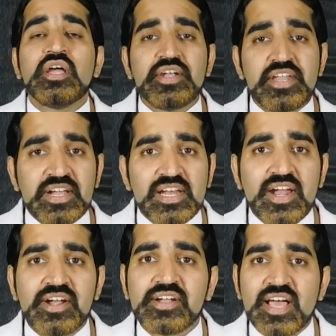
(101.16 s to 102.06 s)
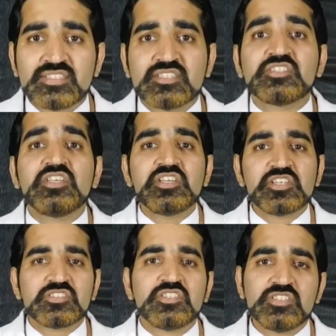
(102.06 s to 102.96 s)
declared it as a
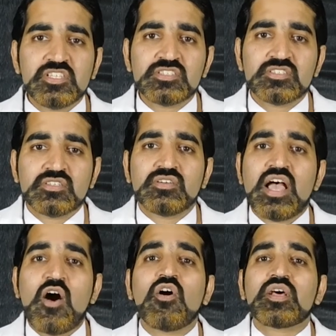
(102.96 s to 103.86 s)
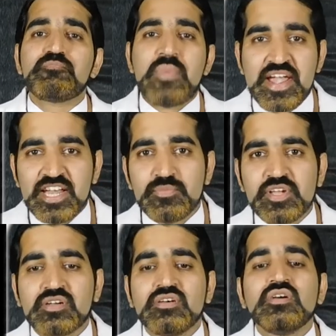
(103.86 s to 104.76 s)
serious disease or a
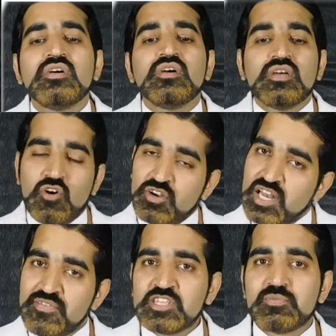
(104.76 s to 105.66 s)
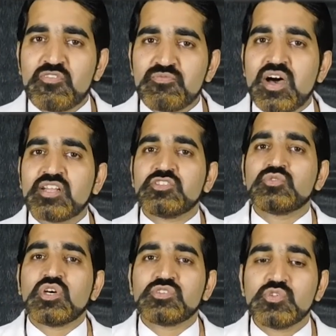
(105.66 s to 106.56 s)
pandemic on 11th of March
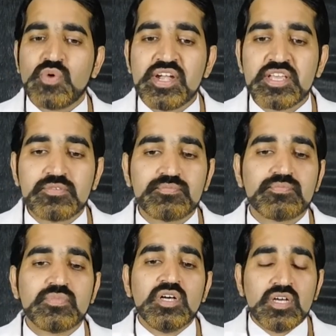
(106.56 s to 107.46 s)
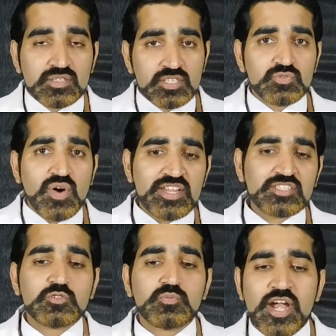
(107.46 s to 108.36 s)
2020. This virus
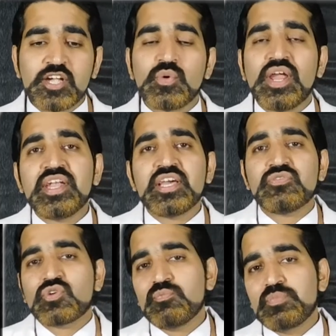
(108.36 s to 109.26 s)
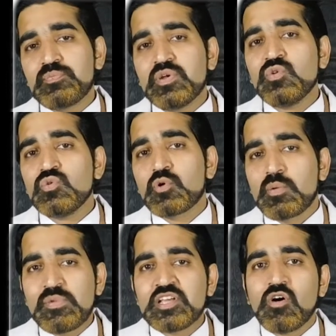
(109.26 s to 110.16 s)
spread to India from people who
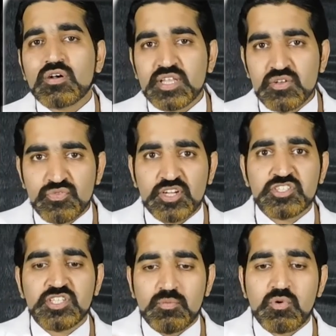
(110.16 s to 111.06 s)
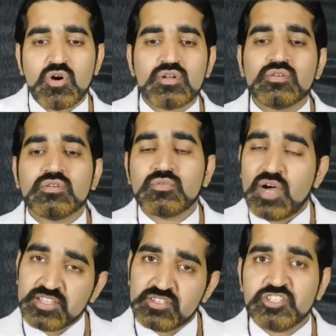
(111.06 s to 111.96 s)
probably got the infection abroad,
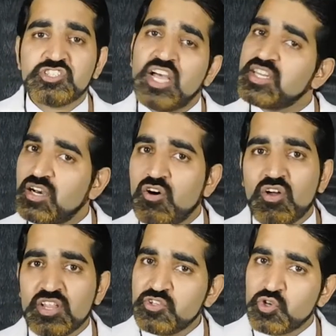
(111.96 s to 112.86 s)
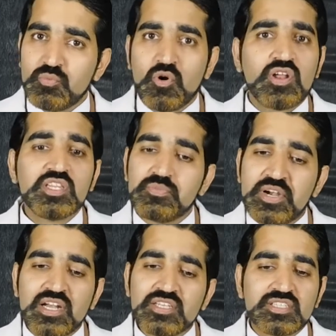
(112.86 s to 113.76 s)
either in China or in Europe or in the
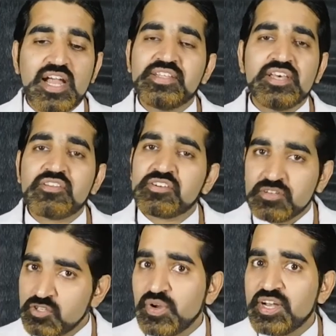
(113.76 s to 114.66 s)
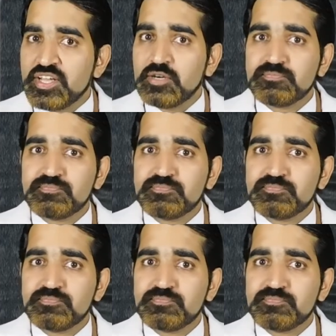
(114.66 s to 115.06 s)
Middle East, and then returned to India.